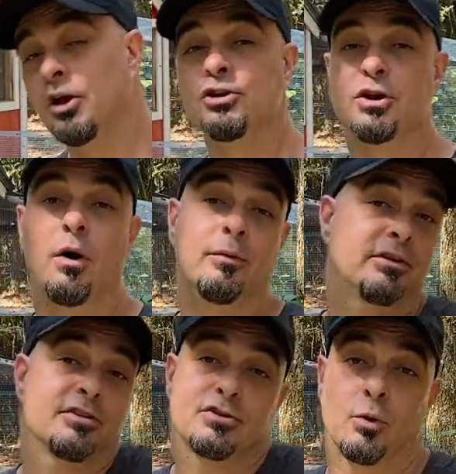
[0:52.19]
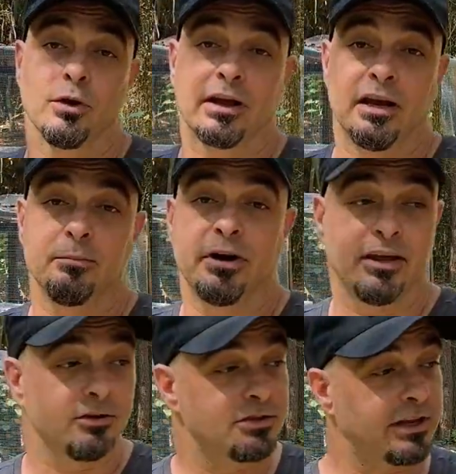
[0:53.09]
So I went to the store like anybody
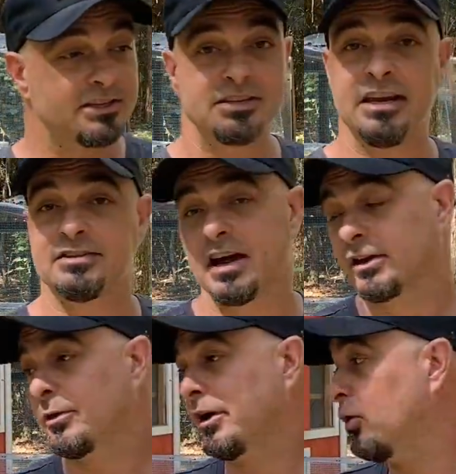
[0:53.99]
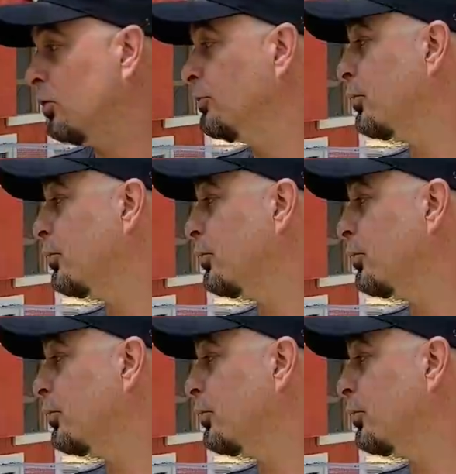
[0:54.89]
else to get seeds. I had to create a whole new